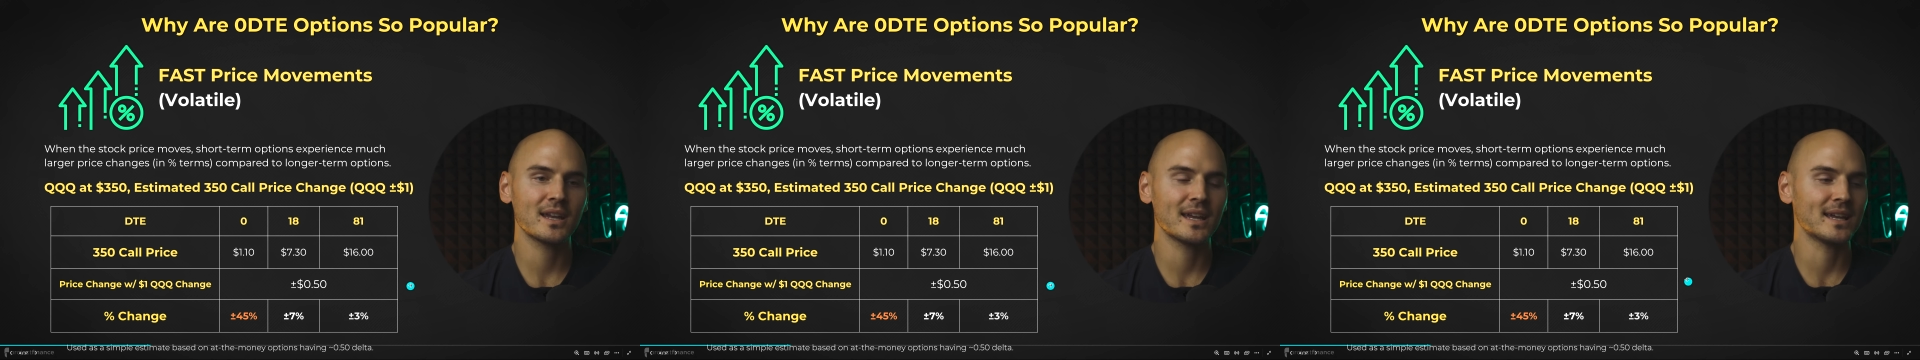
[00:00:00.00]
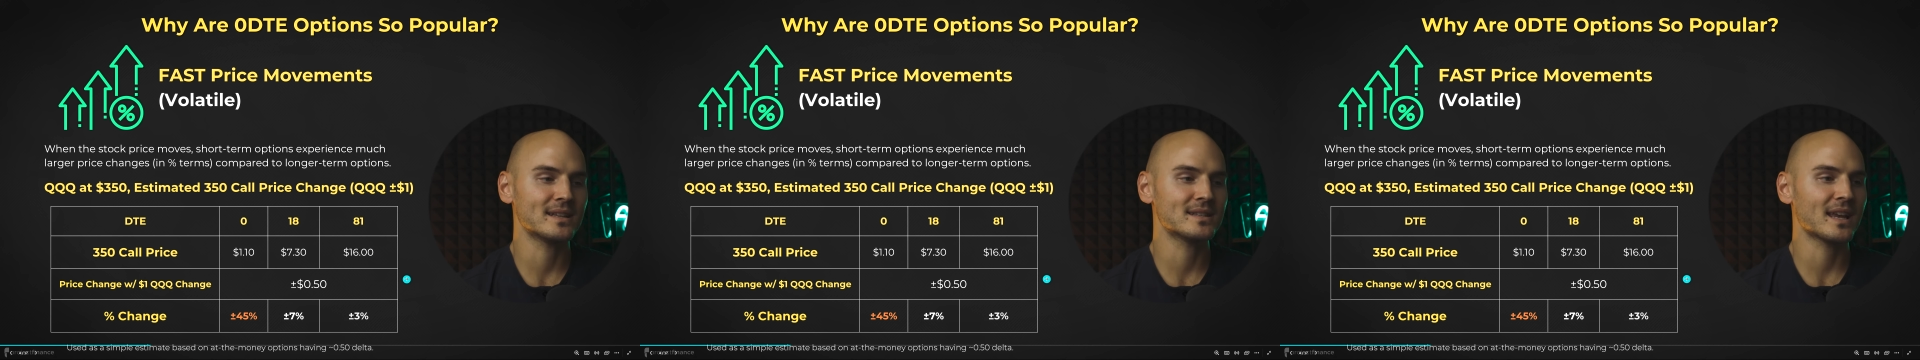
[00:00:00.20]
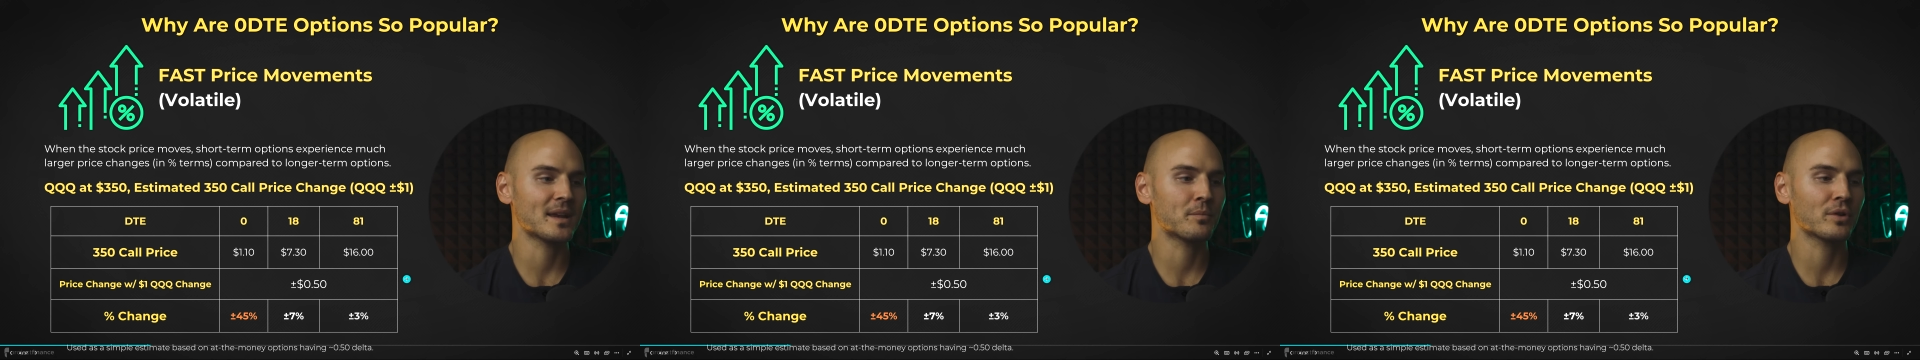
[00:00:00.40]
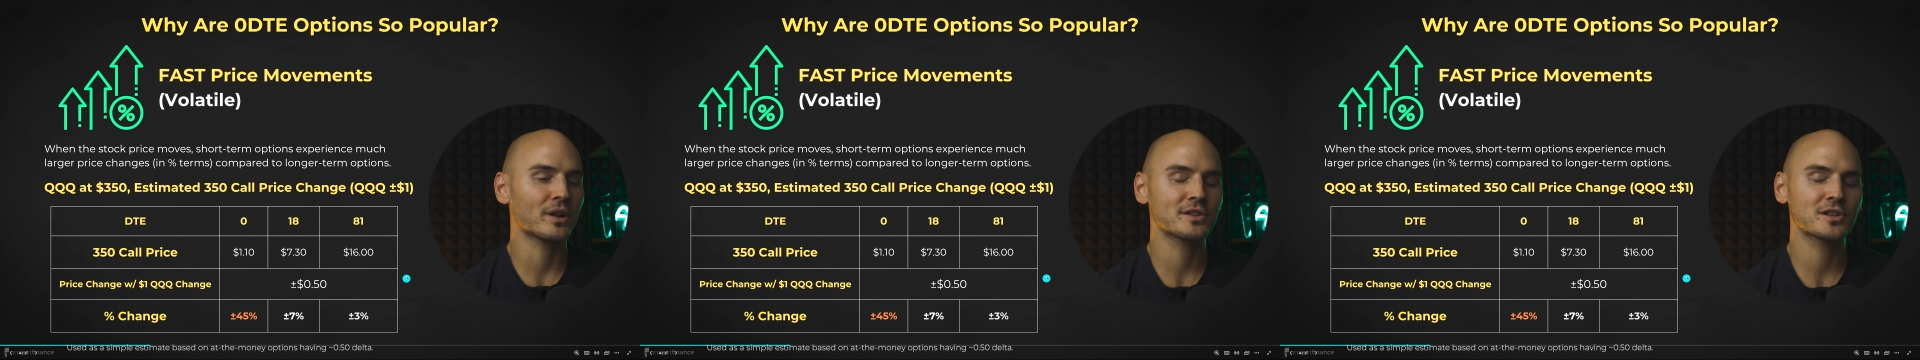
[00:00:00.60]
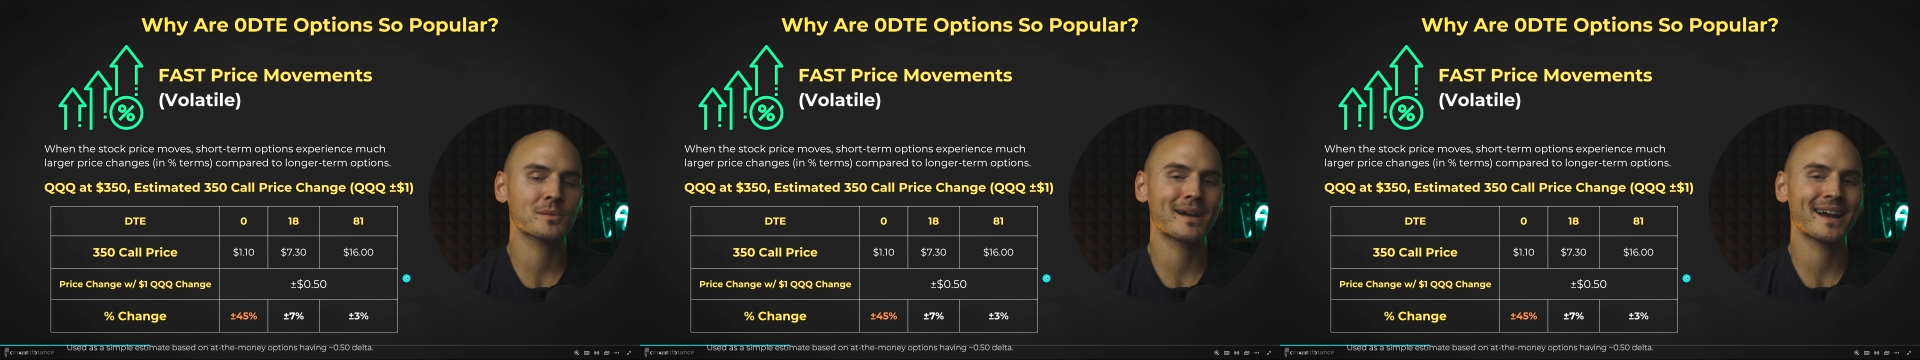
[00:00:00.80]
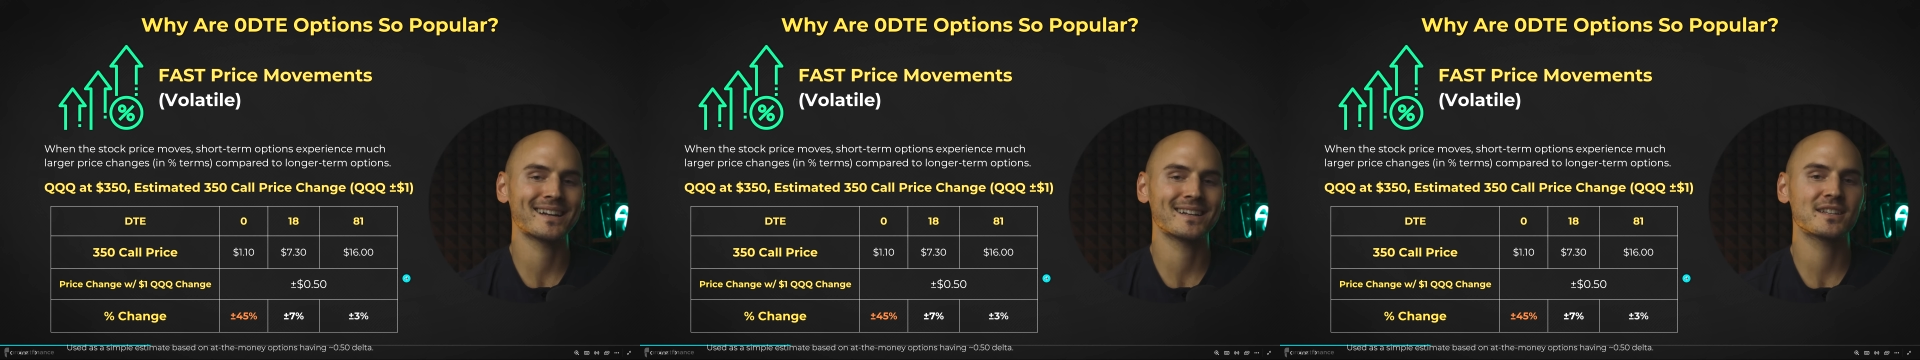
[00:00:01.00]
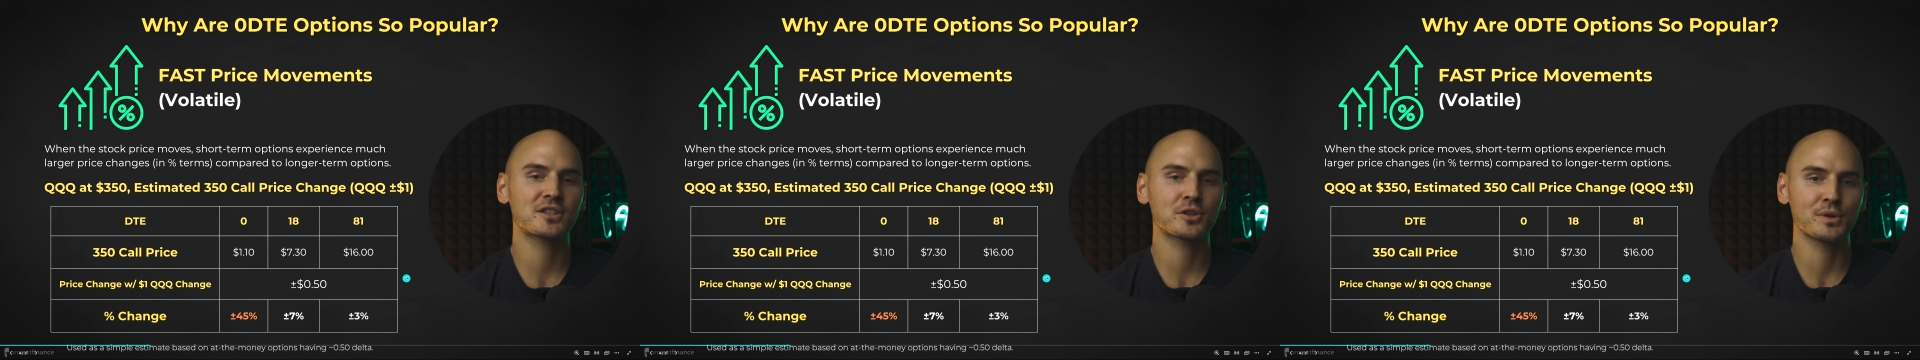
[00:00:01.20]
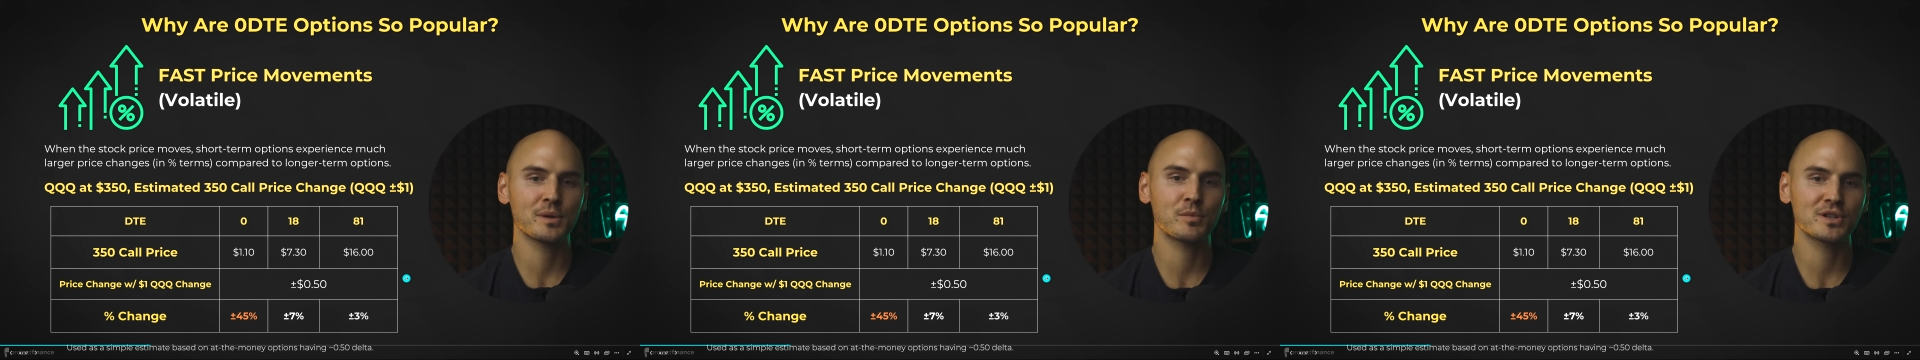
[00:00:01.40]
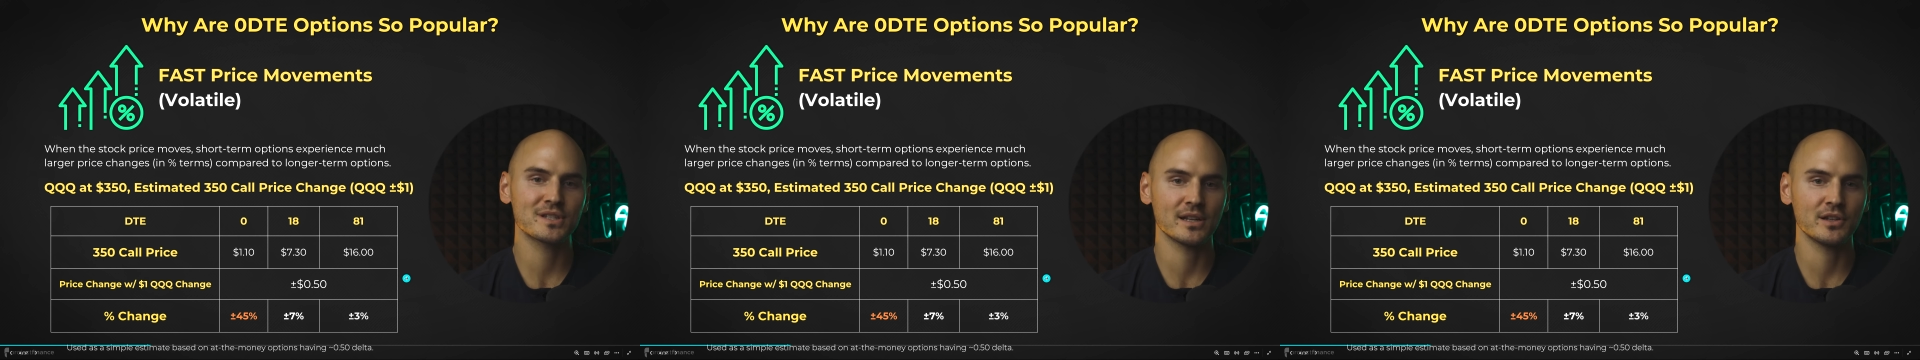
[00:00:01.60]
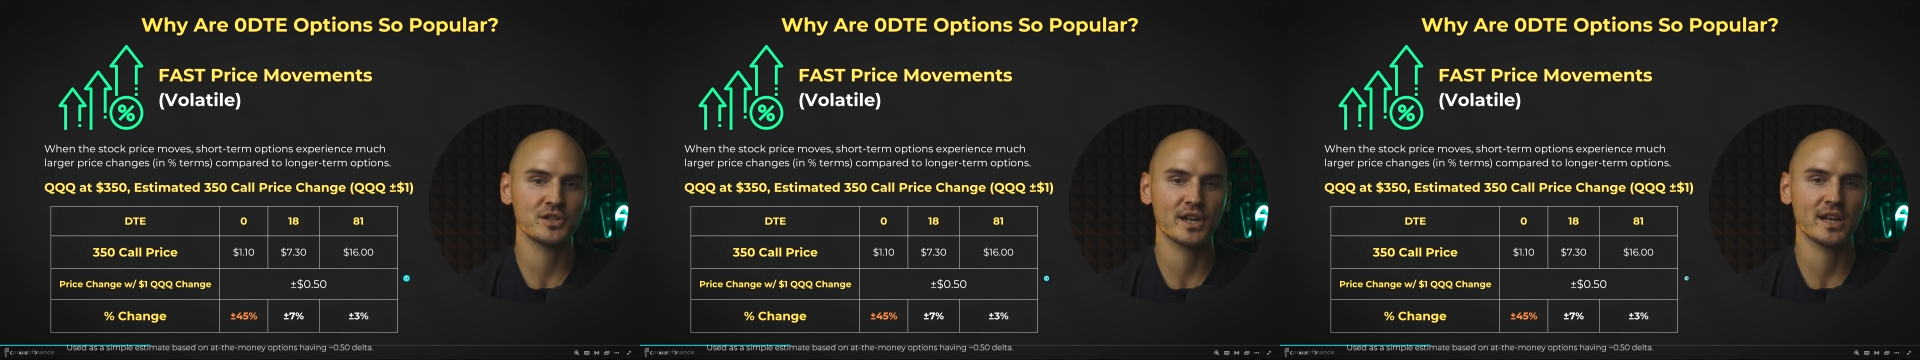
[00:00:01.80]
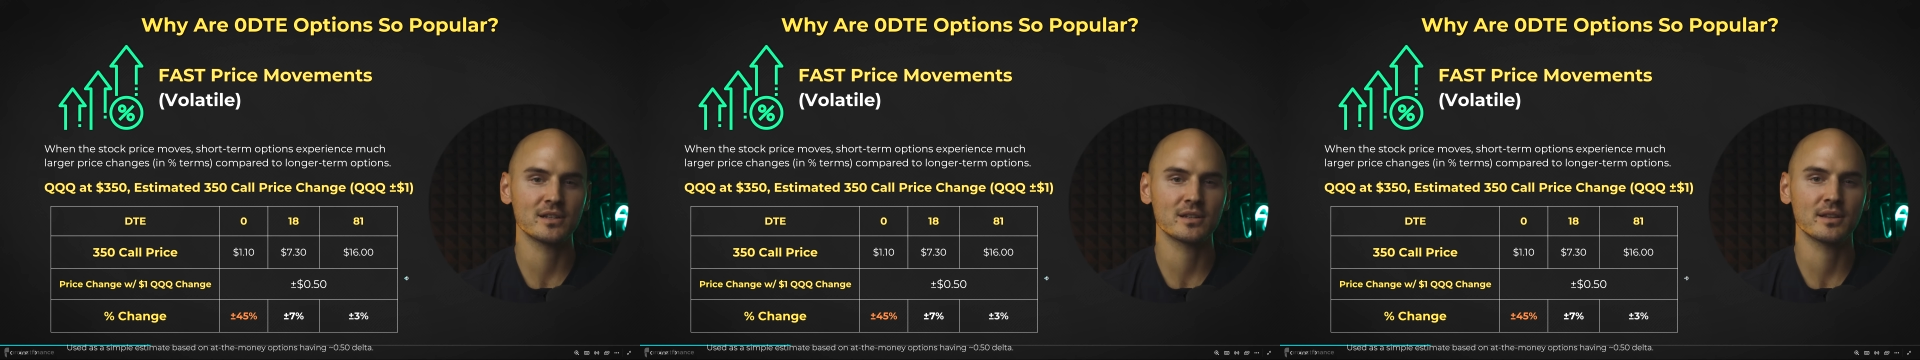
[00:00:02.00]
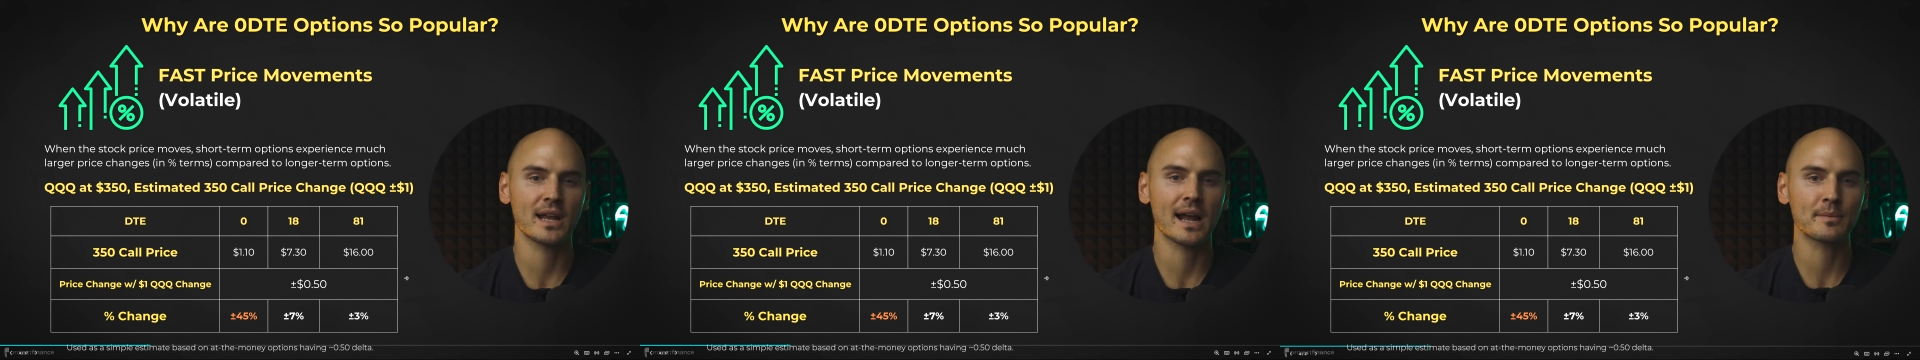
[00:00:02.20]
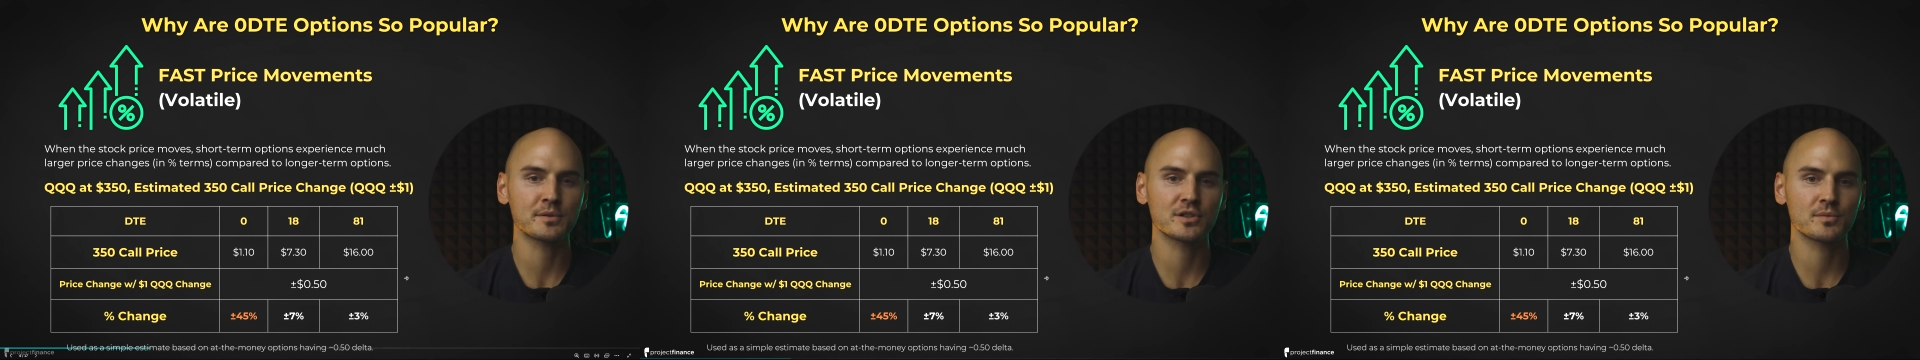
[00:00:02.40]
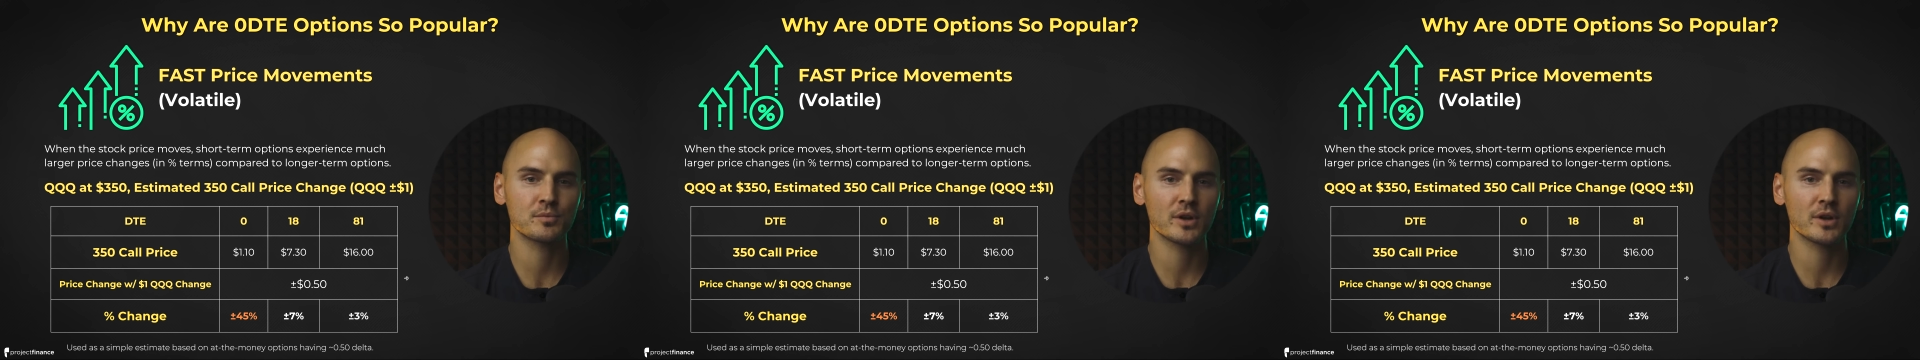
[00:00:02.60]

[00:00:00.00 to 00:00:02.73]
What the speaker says: is a plus or minus 3% change in the options